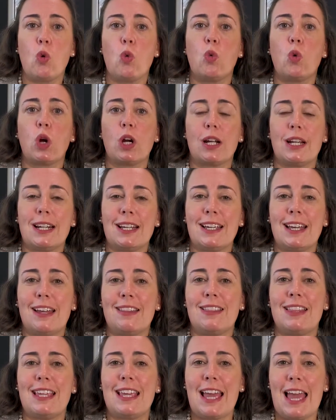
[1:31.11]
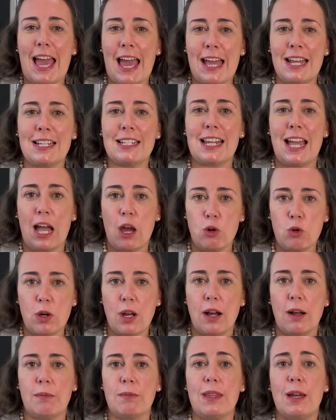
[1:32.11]
we're going to get the end
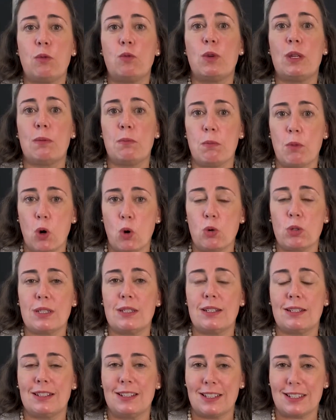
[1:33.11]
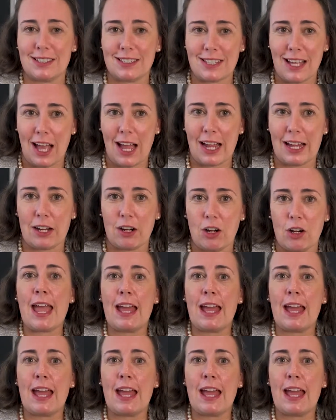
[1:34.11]
outcome that we most desire.